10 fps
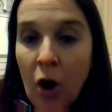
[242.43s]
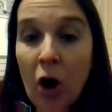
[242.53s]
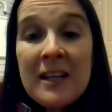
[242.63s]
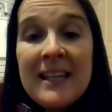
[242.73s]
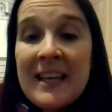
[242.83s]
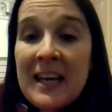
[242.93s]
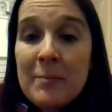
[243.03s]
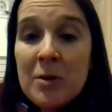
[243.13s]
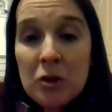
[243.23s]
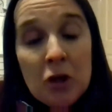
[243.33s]
Holly
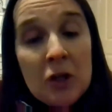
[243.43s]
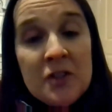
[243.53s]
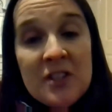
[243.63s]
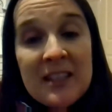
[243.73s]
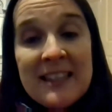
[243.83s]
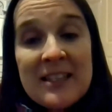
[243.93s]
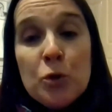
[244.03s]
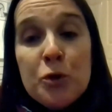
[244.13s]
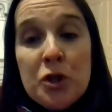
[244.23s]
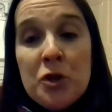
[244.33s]
came across as a
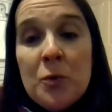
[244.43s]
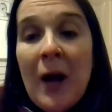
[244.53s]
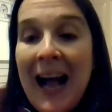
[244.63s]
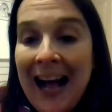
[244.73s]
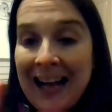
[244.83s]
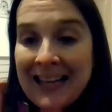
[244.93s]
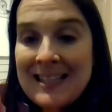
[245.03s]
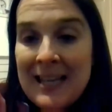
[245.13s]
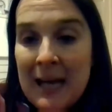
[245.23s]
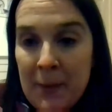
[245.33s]
little too
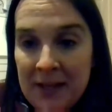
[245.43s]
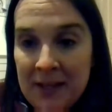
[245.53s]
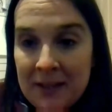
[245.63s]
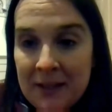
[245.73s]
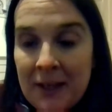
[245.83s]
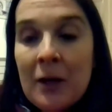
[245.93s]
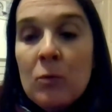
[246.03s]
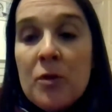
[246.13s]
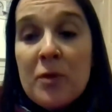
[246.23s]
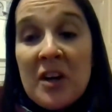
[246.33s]
academic.
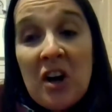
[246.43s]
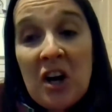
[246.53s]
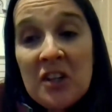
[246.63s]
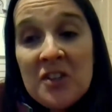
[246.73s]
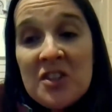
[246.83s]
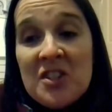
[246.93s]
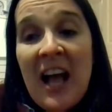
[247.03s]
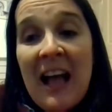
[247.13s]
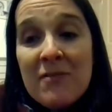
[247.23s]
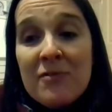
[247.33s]
With regards
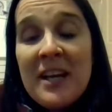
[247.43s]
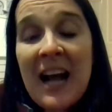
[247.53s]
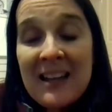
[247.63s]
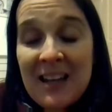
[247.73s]
to every